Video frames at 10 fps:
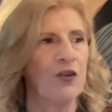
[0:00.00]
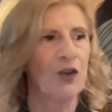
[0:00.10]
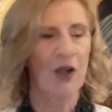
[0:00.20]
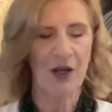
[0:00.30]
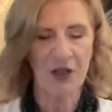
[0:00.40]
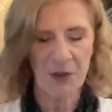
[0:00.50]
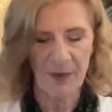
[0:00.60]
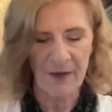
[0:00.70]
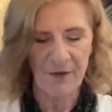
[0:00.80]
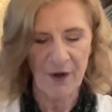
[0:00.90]
You're going to
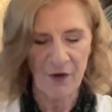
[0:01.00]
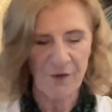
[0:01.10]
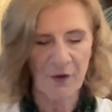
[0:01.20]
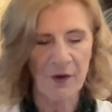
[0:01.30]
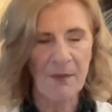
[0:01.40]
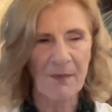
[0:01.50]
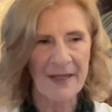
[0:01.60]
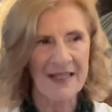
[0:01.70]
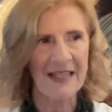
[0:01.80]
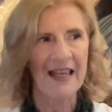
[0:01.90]
be very, very
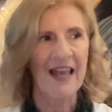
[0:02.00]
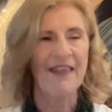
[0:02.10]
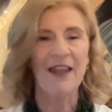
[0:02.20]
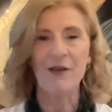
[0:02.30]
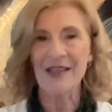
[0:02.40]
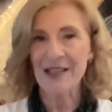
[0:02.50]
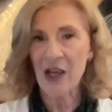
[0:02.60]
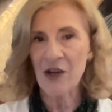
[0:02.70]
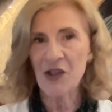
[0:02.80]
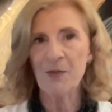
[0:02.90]
busy. There is
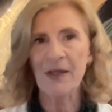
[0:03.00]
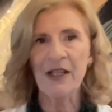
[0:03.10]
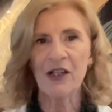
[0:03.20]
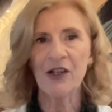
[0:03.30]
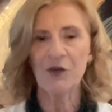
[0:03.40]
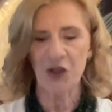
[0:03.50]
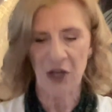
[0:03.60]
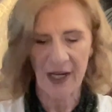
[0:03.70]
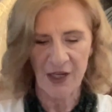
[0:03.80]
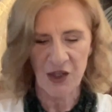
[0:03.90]
going to be a lot of
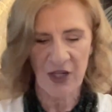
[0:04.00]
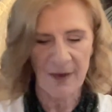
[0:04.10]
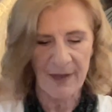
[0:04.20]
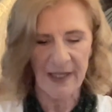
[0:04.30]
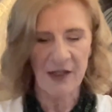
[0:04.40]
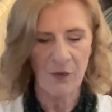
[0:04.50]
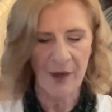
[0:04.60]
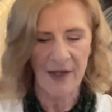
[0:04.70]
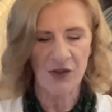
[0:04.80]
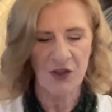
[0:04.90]
change coming in
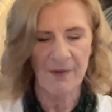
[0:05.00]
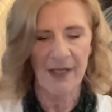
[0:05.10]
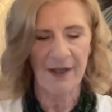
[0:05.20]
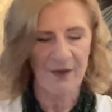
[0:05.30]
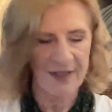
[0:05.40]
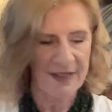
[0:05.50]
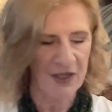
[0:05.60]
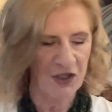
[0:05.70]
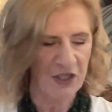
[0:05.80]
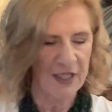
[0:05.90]
around you, my lovely
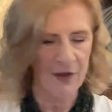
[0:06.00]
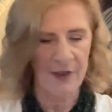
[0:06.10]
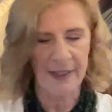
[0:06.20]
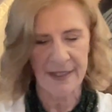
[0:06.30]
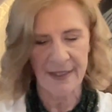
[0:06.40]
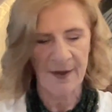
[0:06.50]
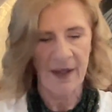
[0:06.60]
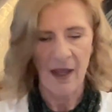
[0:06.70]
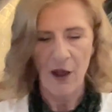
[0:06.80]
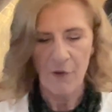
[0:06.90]
Sagittarius.
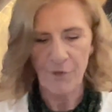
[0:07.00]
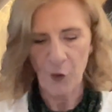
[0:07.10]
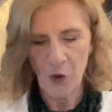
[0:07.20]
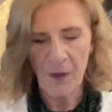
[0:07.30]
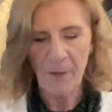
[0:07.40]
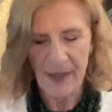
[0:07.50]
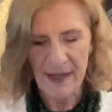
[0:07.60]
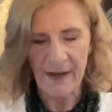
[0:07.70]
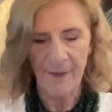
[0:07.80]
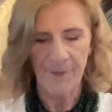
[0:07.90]
For the
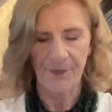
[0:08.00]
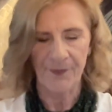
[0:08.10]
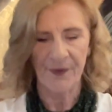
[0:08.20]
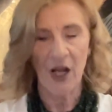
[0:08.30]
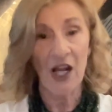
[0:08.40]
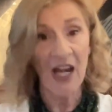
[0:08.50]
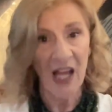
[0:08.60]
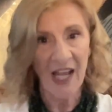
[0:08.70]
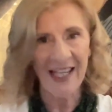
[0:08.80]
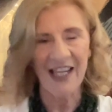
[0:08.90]
better. I
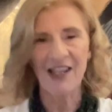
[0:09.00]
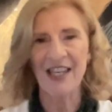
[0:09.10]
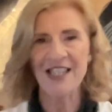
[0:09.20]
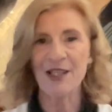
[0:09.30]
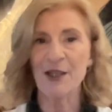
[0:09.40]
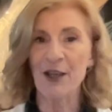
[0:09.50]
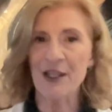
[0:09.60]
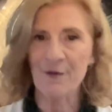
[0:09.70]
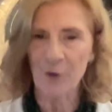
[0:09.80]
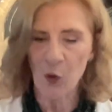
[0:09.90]
like it.
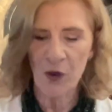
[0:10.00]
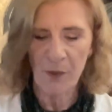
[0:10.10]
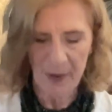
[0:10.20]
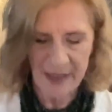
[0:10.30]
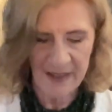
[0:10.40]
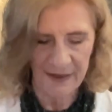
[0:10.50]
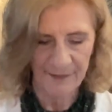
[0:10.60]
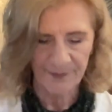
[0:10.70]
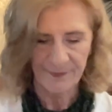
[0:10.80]
It's for the better.